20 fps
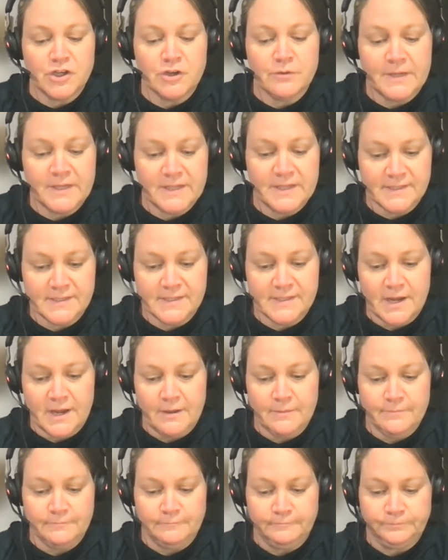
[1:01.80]
share my
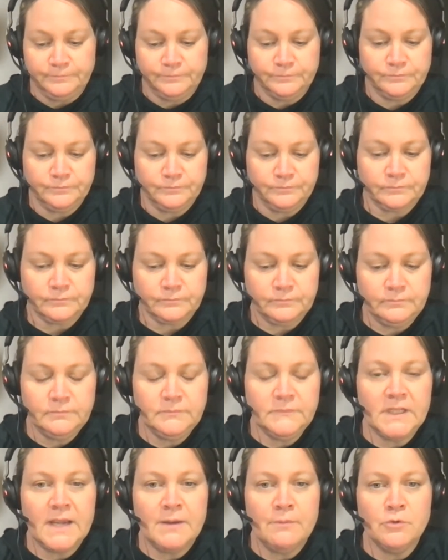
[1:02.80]
desktop,
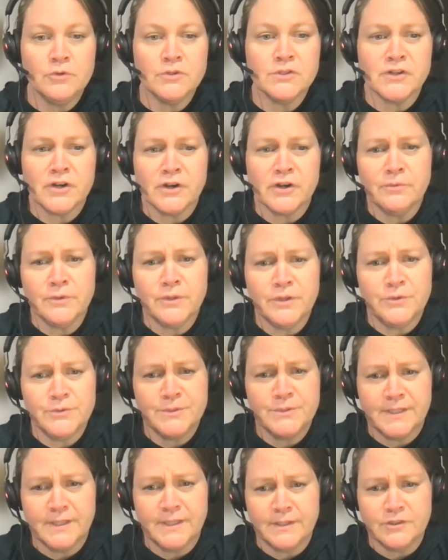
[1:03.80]
and we'll start with
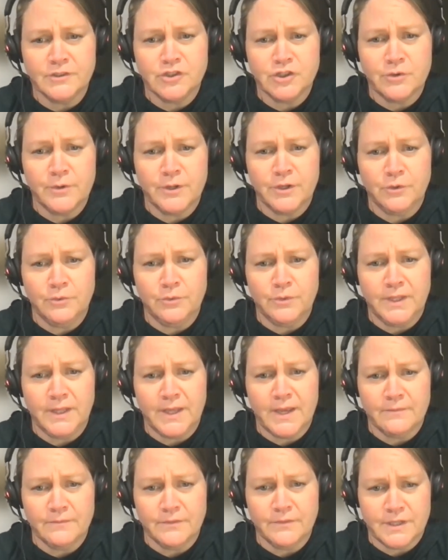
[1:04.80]
showing you
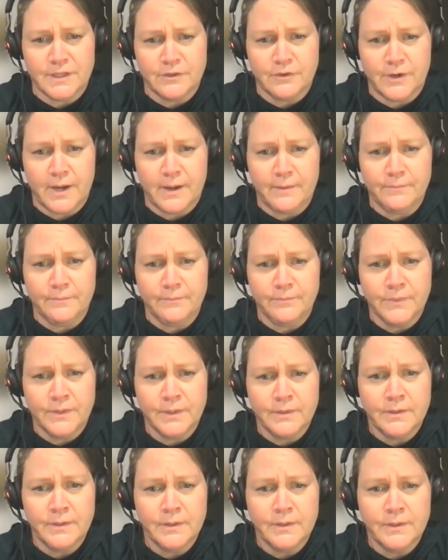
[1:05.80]
the EveryDollar app.
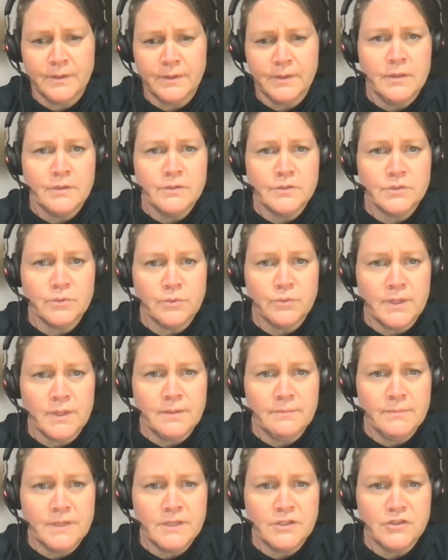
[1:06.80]
So
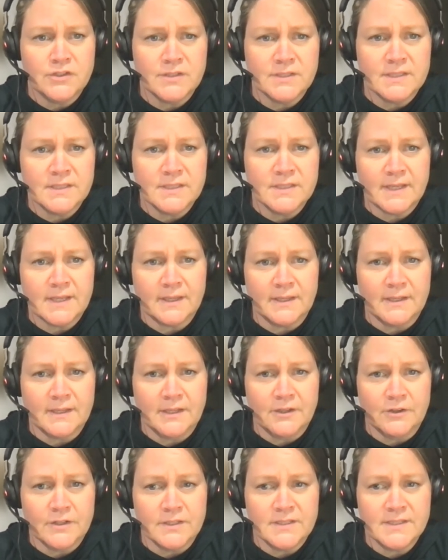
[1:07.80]
give me just a second
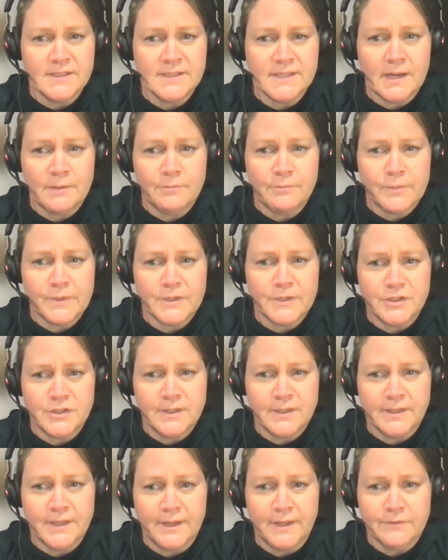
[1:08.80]
here. I did set up a
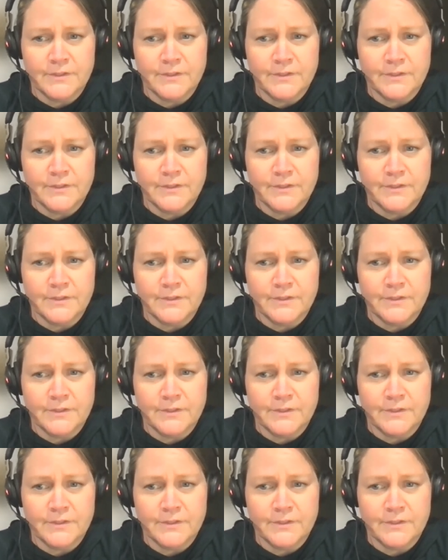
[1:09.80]
budget in the